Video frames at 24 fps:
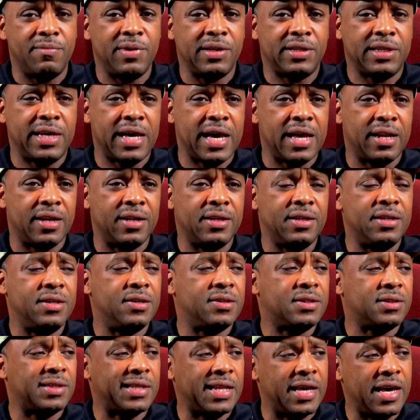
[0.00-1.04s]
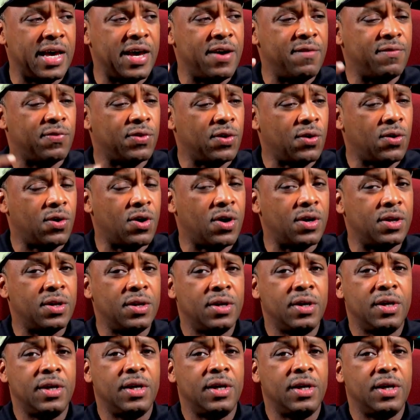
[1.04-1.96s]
mentality, a slave thought,